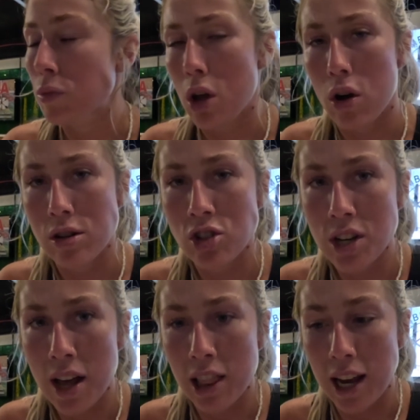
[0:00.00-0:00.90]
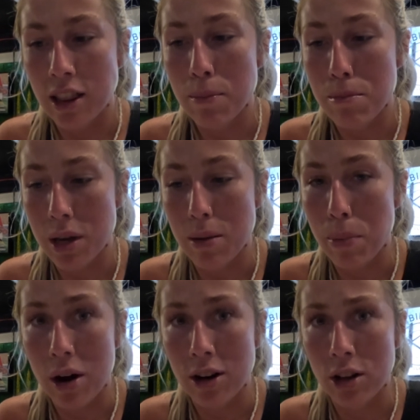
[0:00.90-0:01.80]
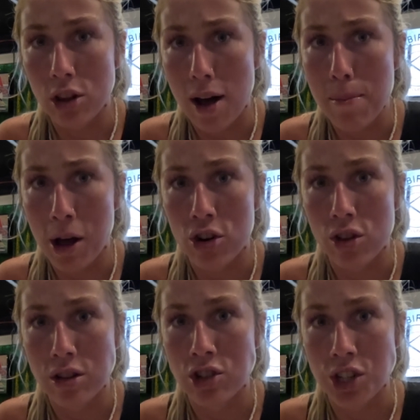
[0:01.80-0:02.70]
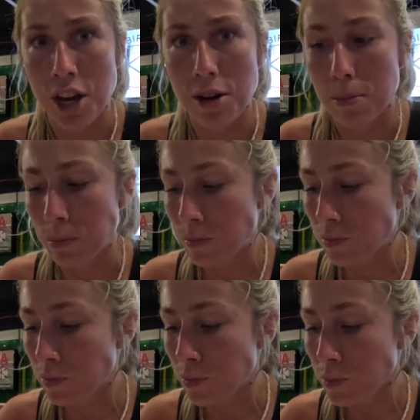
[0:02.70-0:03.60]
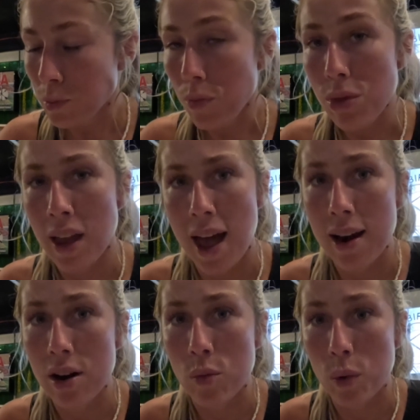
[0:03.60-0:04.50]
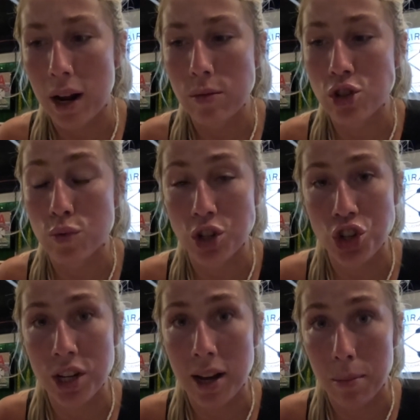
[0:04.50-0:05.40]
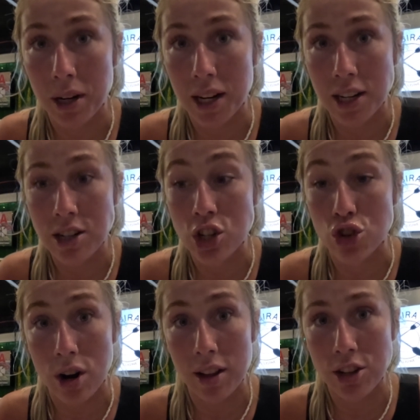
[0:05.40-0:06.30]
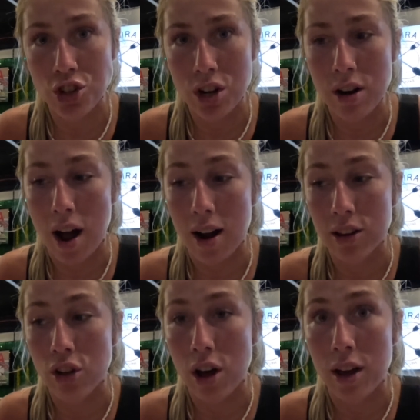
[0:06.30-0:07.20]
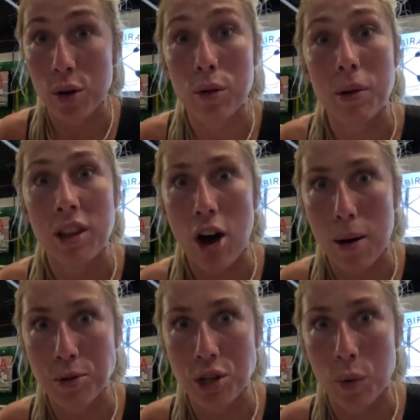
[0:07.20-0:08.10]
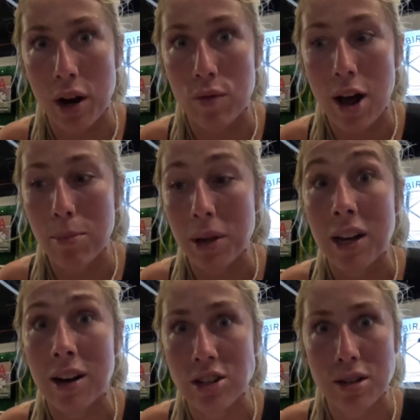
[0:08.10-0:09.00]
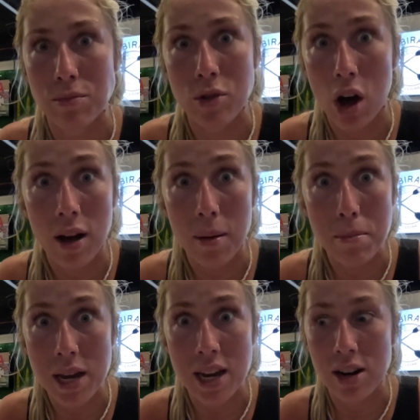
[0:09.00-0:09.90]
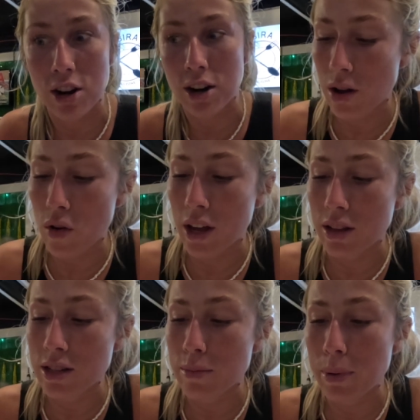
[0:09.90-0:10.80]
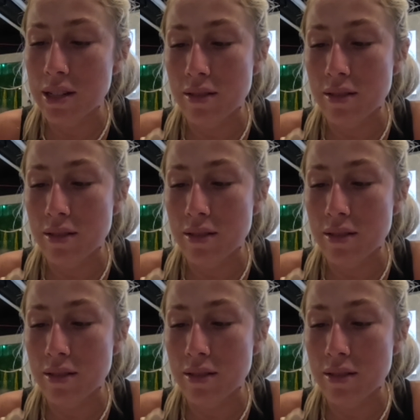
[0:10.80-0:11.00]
Honestly, I like the meat part a lot better than the skin. And when I was originally coming in to try lechon, I thought it would be the opposite way around because I'm not a meat eater. Okay, this piece